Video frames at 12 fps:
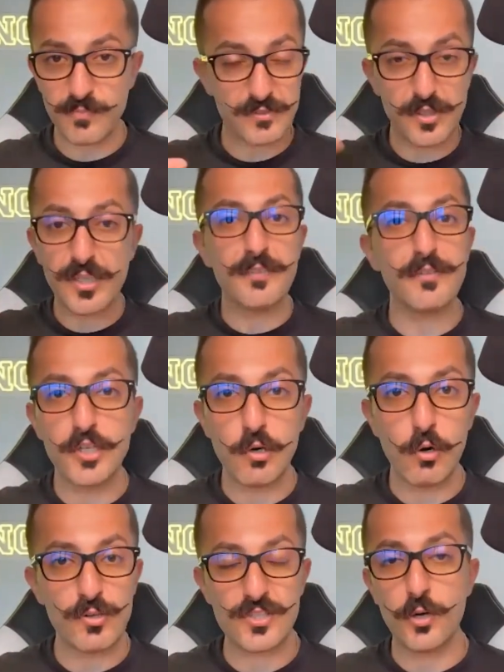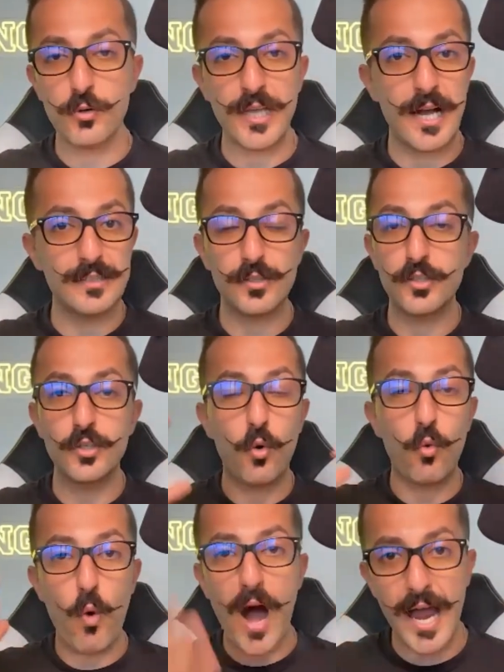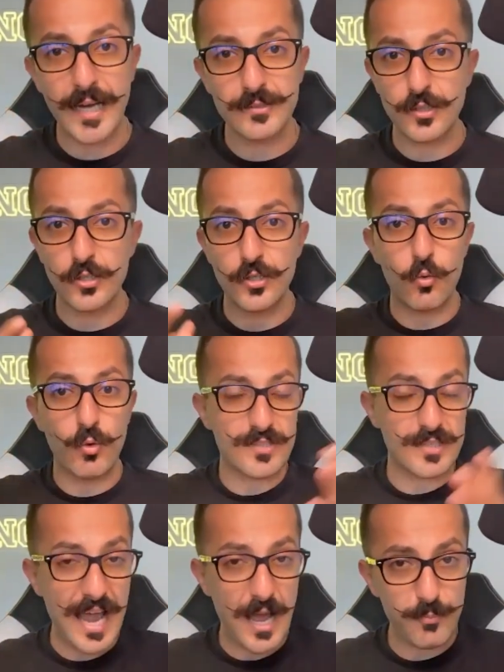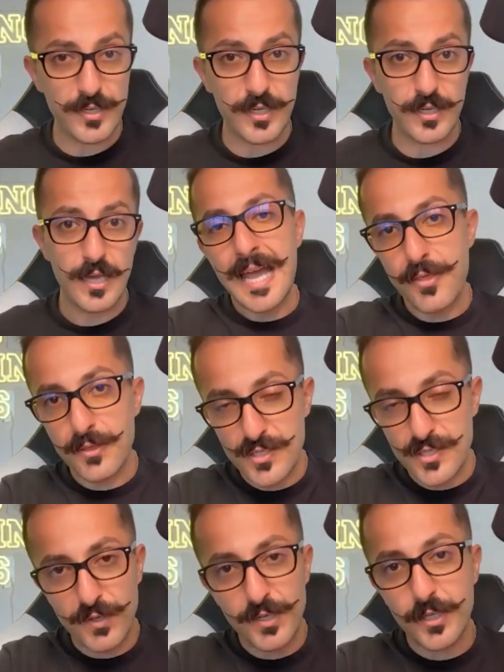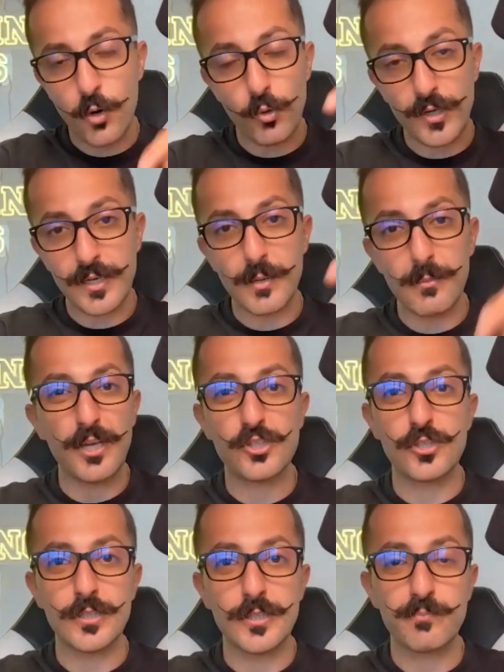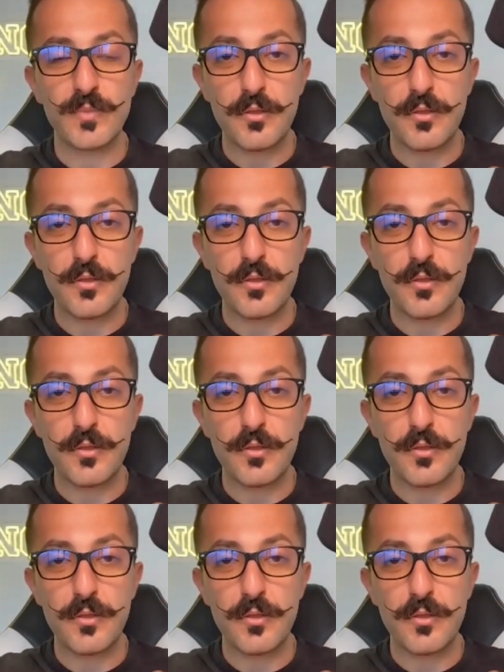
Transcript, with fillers: Didn't even know what's going on, didn't know why, didn't know what's happening. And in this video, we're gonna make sure